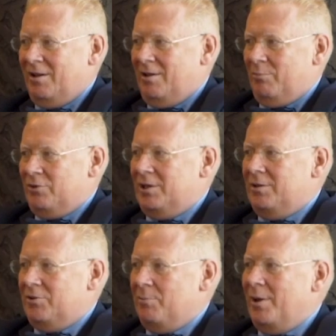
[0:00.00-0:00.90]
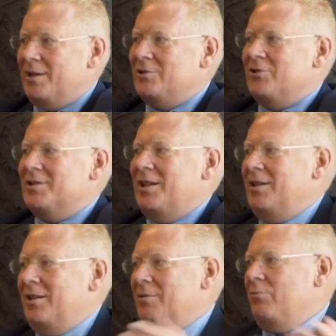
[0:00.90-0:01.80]
because it repairs your skin
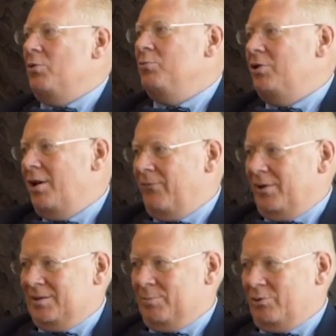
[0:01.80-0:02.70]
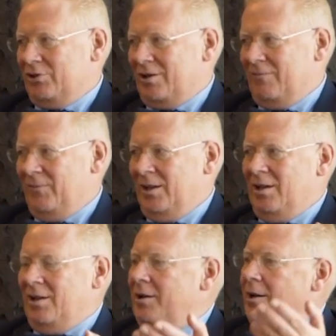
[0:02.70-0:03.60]
at the moment you have exposure.
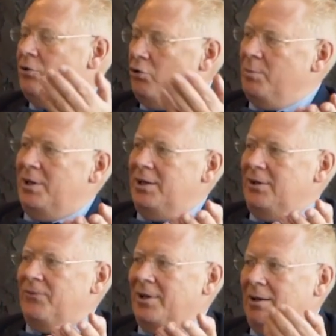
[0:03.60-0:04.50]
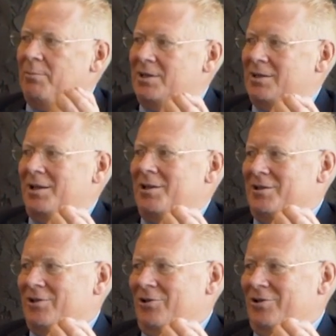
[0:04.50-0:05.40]
And I do believe a little bit sun
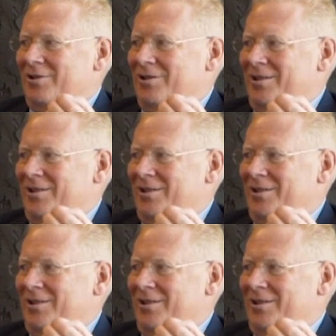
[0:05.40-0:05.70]
is good.